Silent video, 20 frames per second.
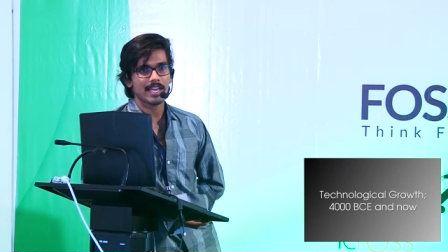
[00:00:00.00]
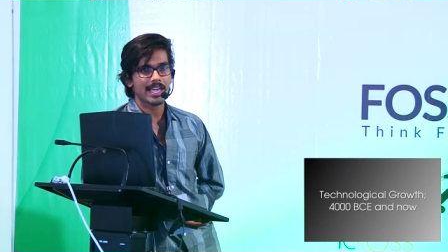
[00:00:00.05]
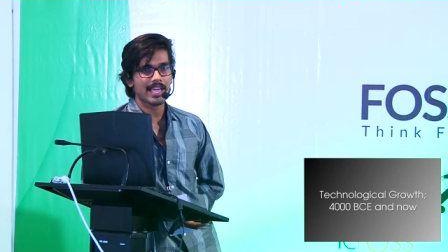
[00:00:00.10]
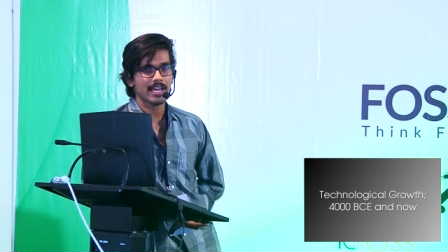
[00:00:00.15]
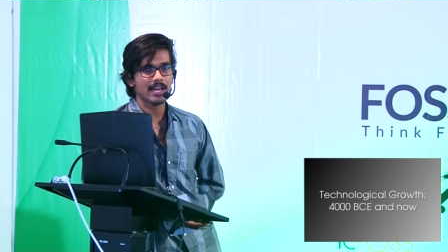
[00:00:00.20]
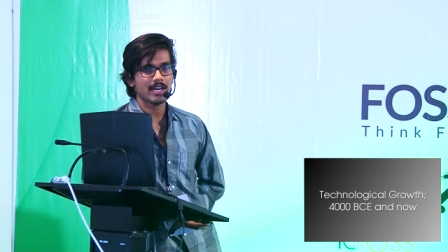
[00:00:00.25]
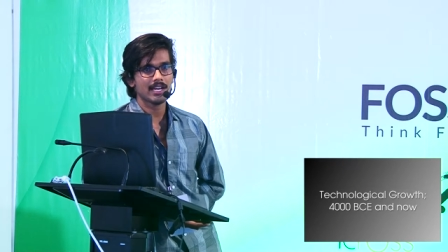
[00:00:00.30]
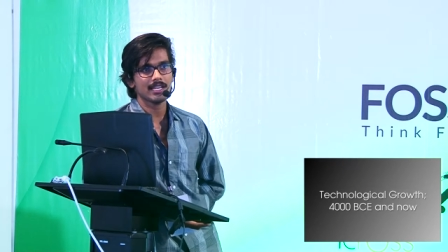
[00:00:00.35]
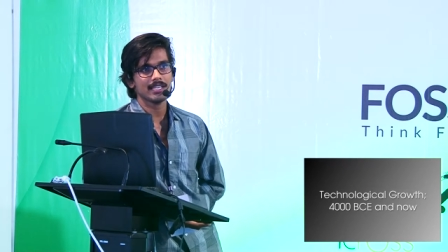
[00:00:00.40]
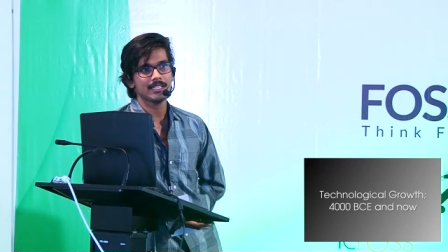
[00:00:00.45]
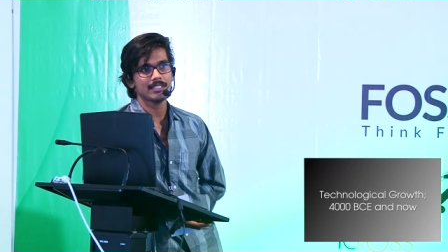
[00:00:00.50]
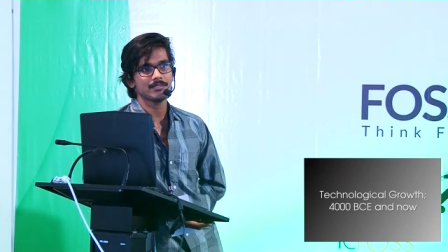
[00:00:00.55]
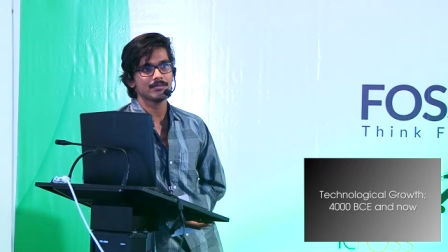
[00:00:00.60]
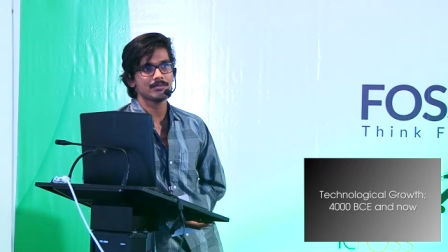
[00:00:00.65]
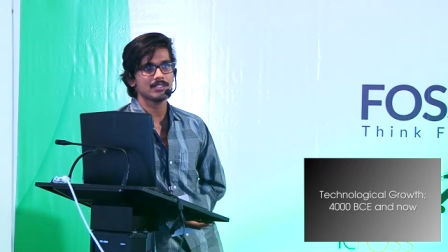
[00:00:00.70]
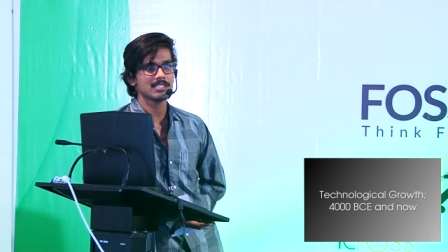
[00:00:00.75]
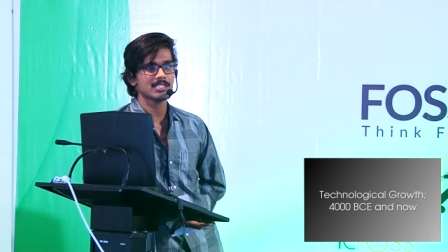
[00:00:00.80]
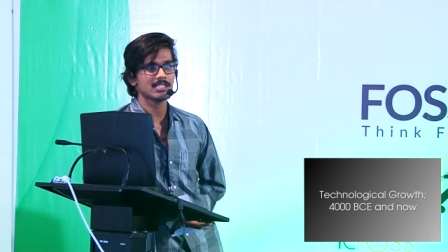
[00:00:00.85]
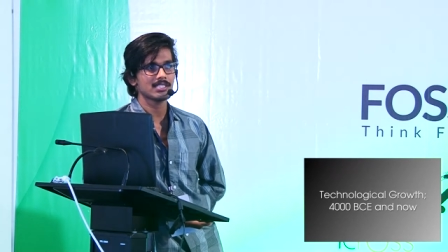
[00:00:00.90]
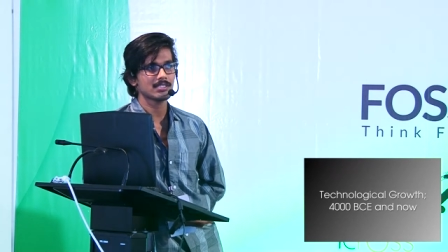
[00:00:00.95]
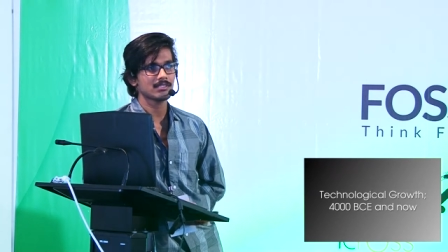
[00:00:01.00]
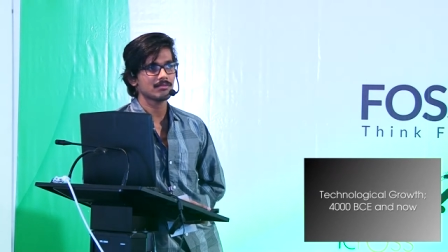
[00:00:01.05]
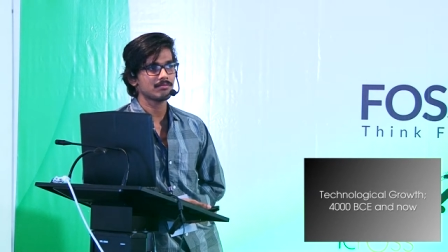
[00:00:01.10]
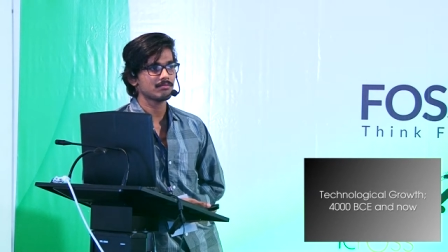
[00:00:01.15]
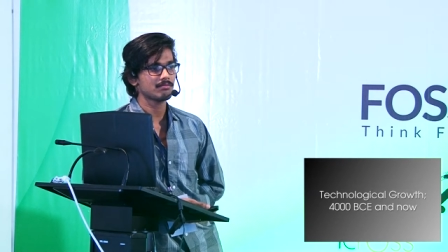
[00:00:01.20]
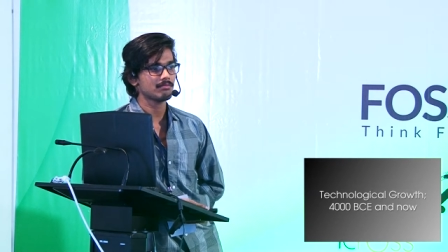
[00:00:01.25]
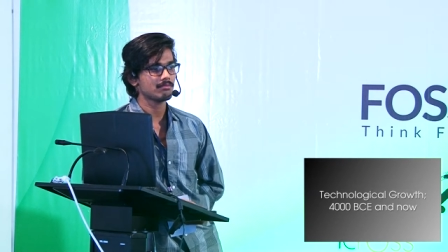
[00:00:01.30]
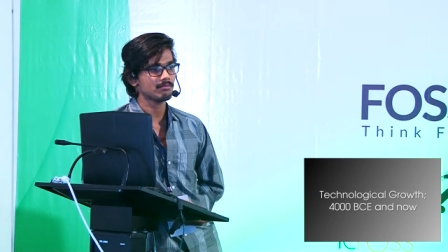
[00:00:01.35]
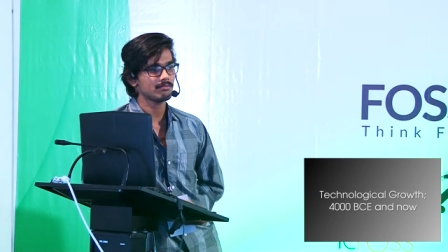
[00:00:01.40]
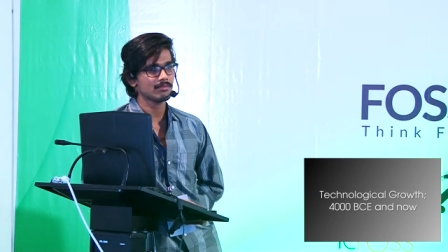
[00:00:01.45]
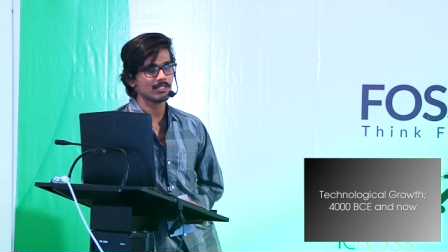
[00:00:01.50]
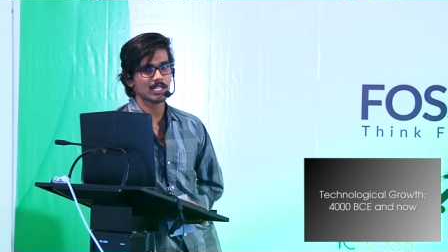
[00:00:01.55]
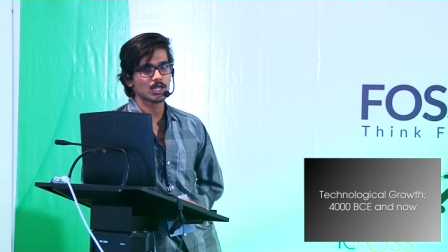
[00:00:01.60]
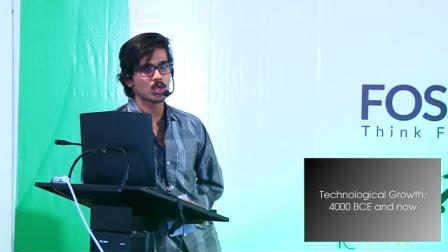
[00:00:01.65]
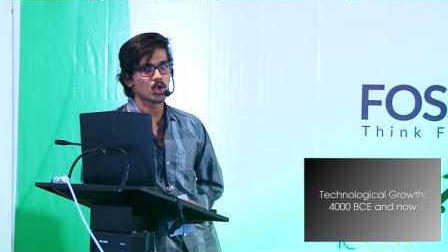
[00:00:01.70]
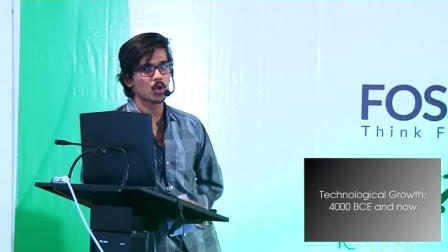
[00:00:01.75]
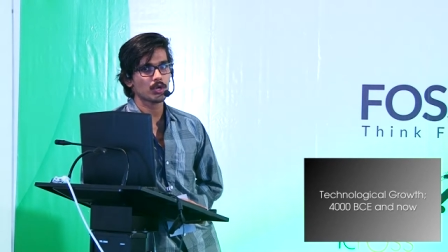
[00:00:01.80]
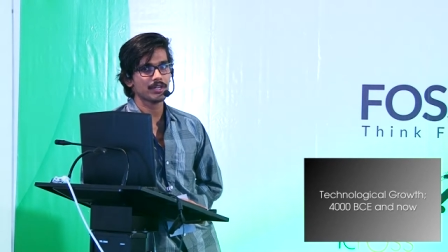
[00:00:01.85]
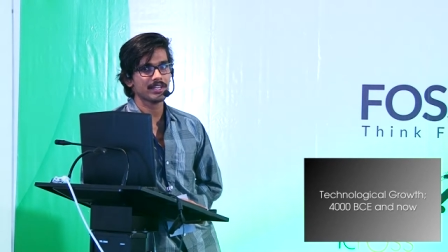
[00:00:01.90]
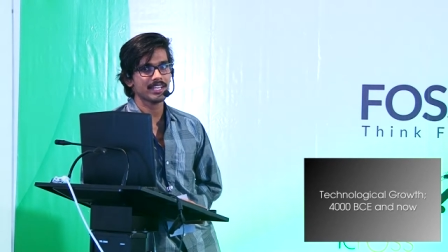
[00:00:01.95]
AI, which is the
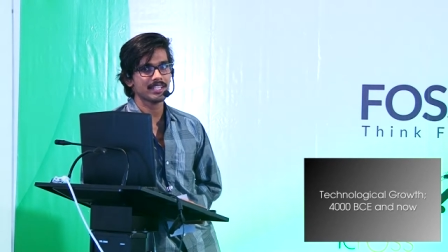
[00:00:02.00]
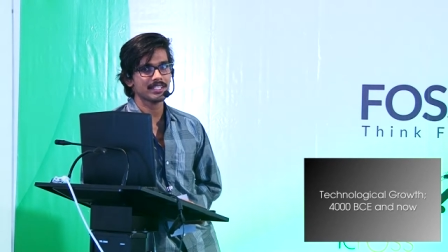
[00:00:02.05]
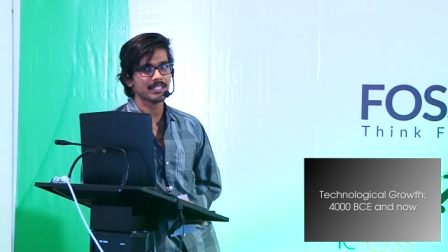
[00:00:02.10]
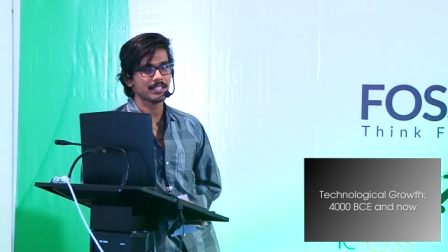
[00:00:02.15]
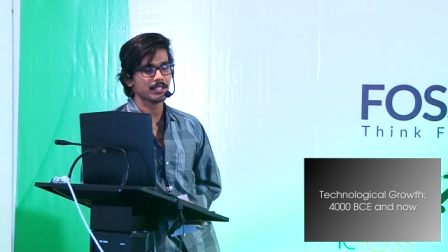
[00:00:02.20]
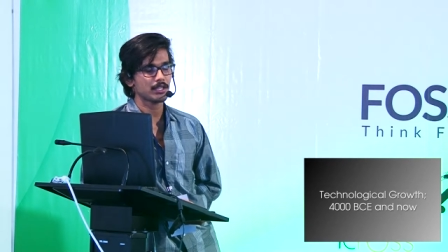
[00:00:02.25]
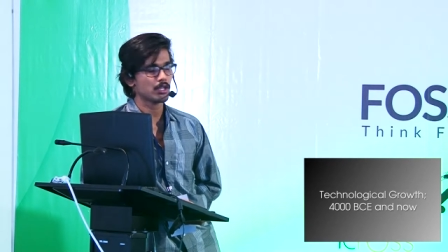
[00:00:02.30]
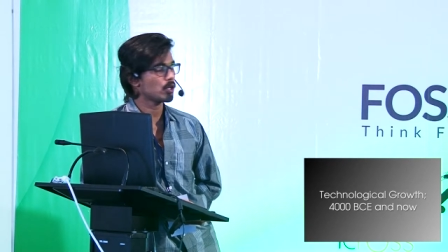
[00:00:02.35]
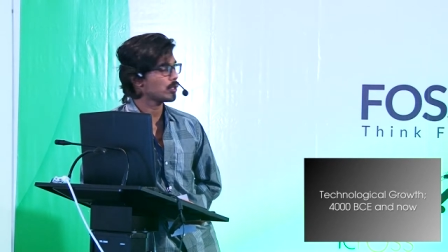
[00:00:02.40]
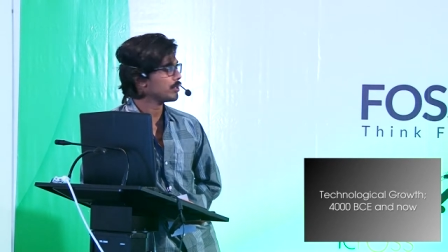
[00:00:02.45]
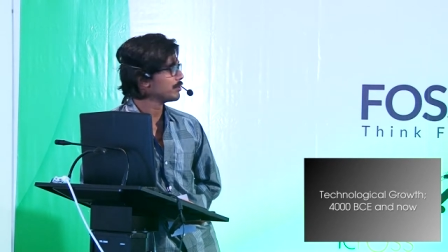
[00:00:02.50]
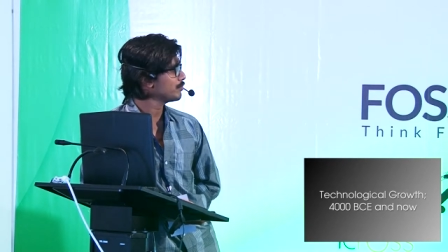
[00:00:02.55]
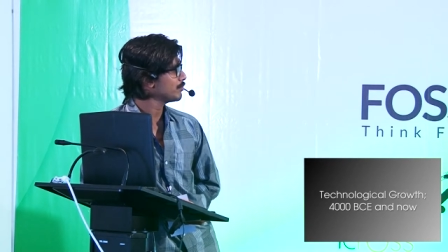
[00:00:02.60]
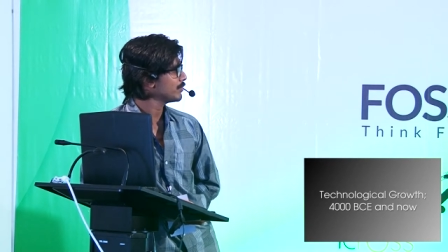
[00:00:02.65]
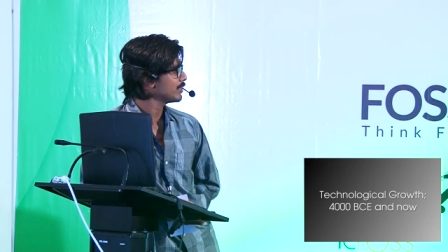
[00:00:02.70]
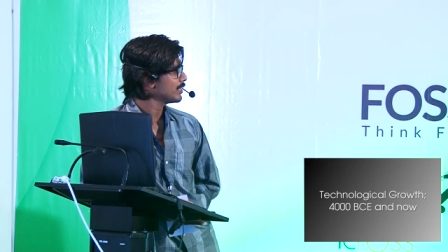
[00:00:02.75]
raw data and all.